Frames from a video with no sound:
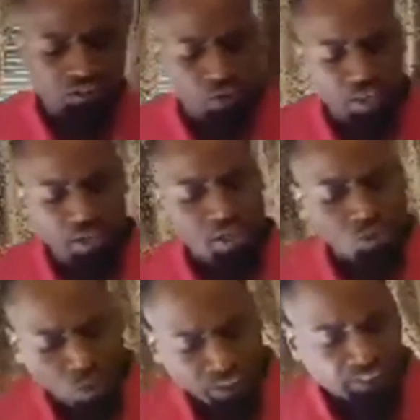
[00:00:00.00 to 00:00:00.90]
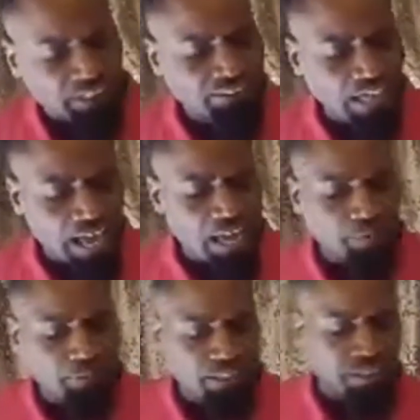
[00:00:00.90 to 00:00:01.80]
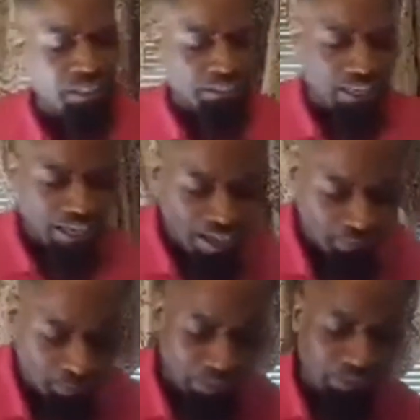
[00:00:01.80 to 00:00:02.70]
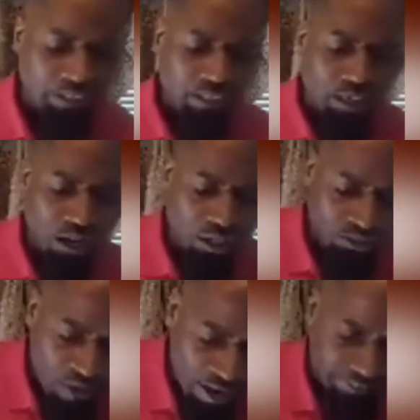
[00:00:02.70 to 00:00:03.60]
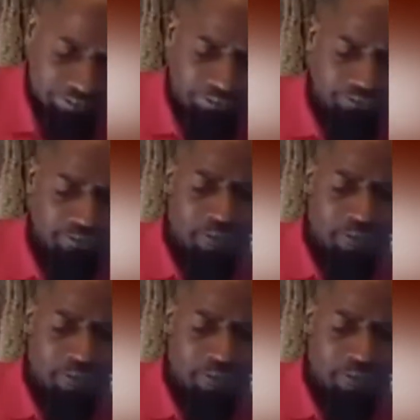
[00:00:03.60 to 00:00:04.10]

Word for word: So they waste their time that they have been uh, granted.